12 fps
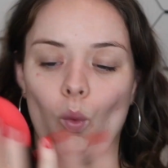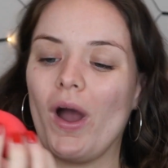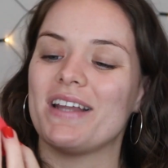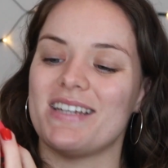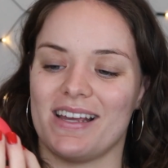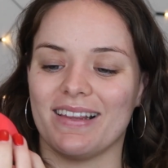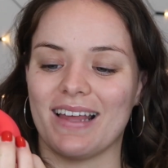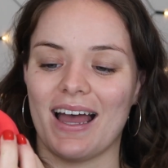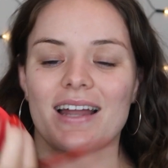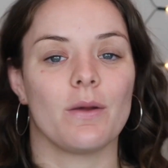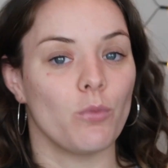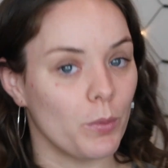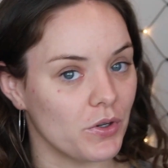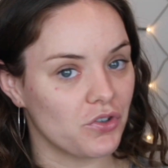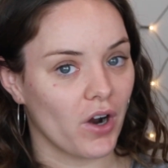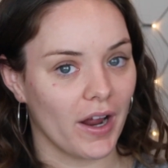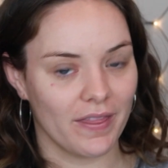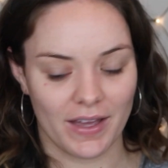wetting that, and we'll be
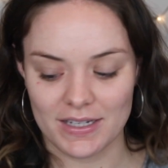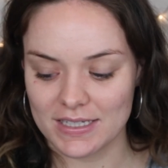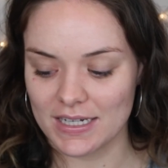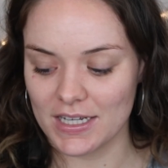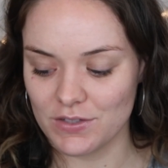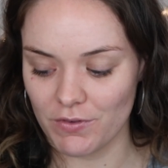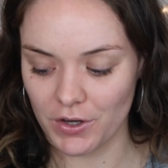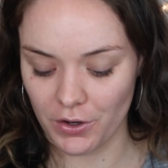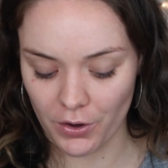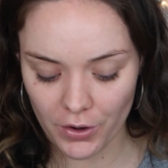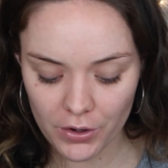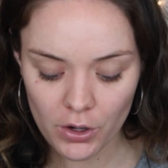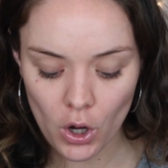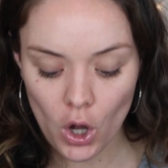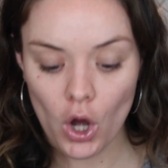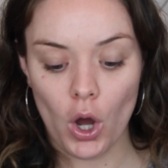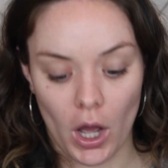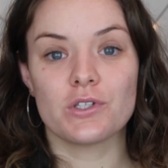trying that in today's video.
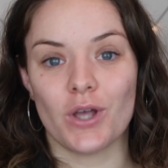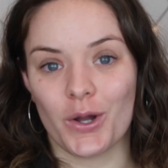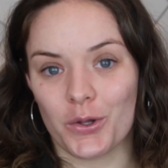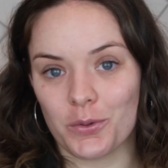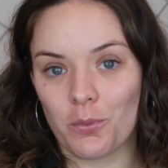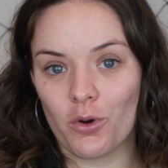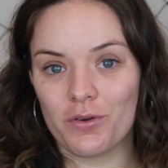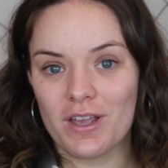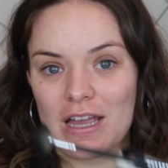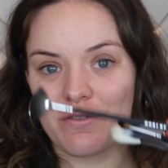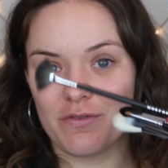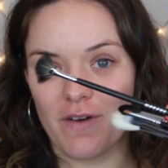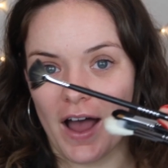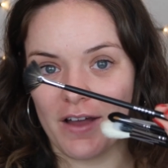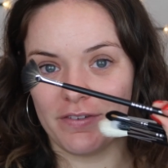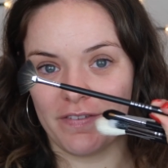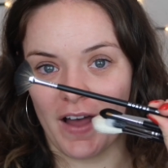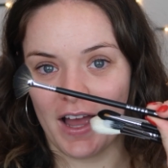So I got the Morphe
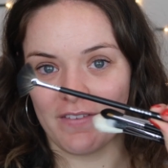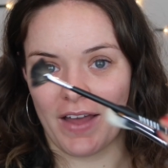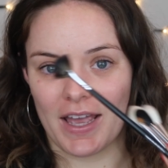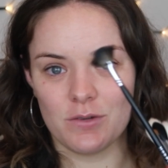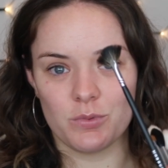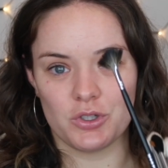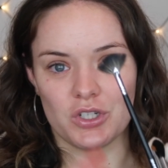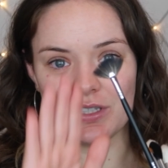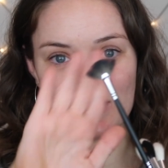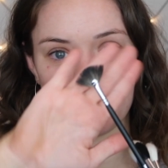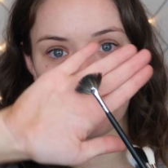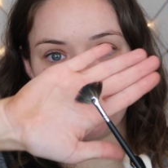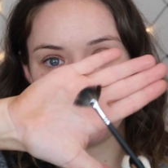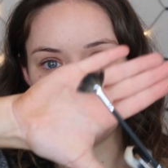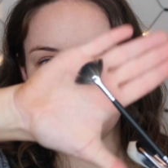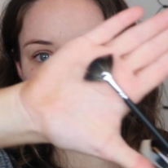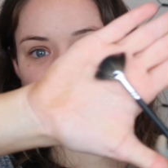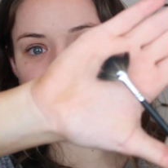558, which is this
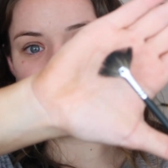mini